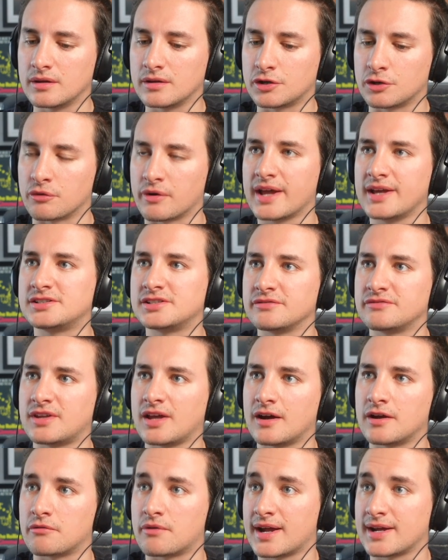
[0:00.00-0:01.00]
creative
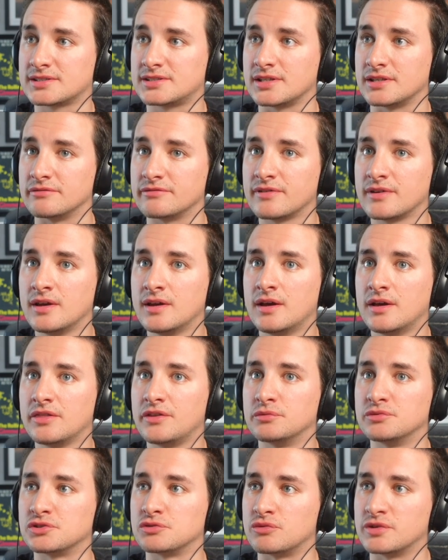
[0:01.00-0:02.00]
directive
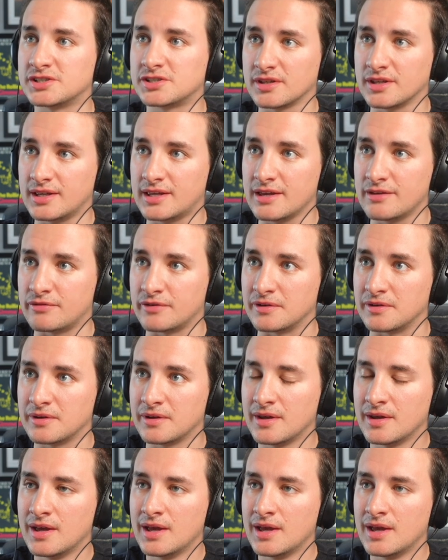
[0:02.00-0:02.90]
that was originally given